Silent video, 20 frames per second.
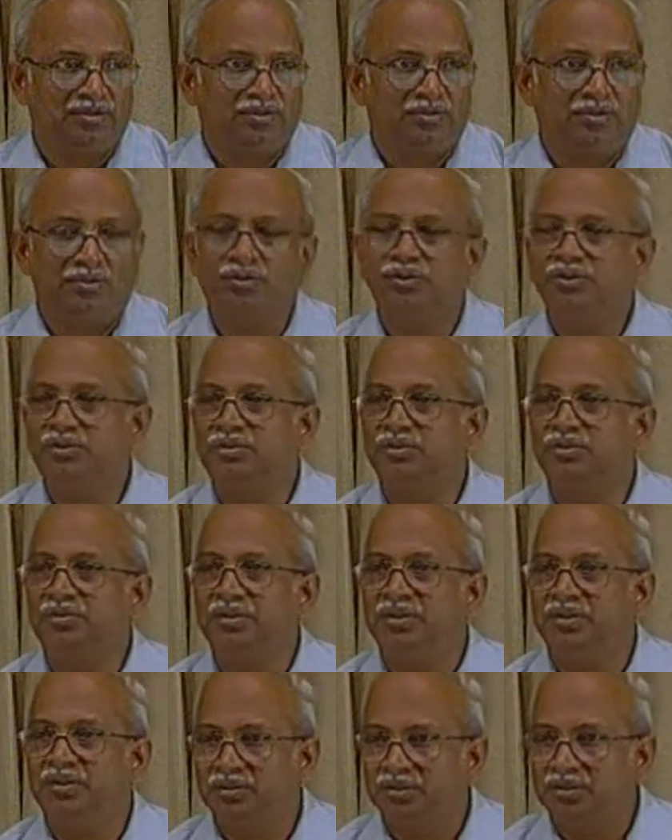which will be
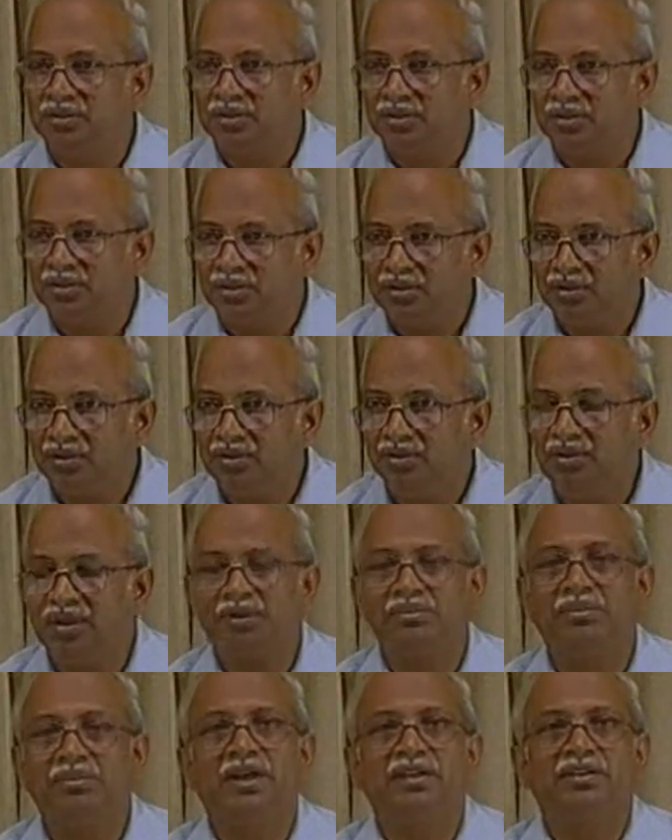1
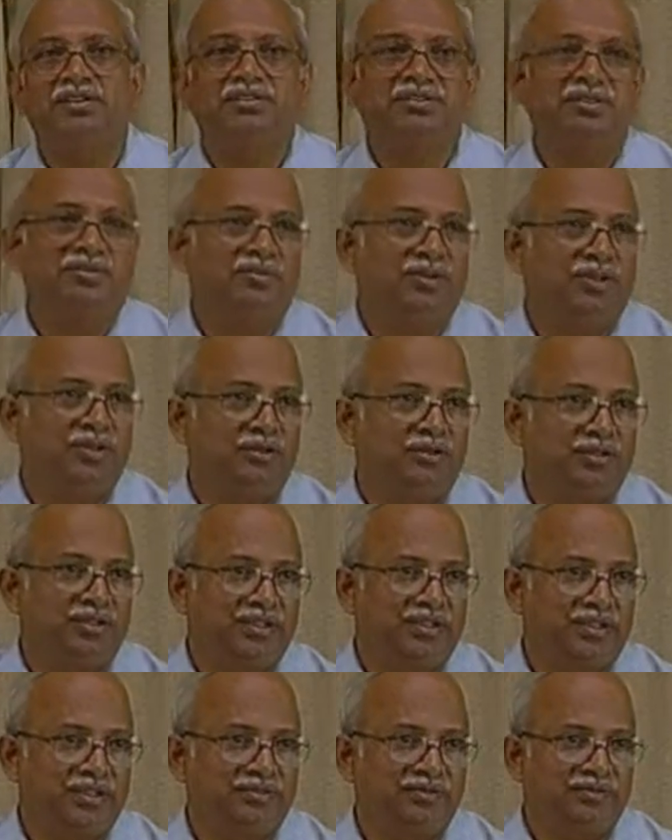minus the failure index.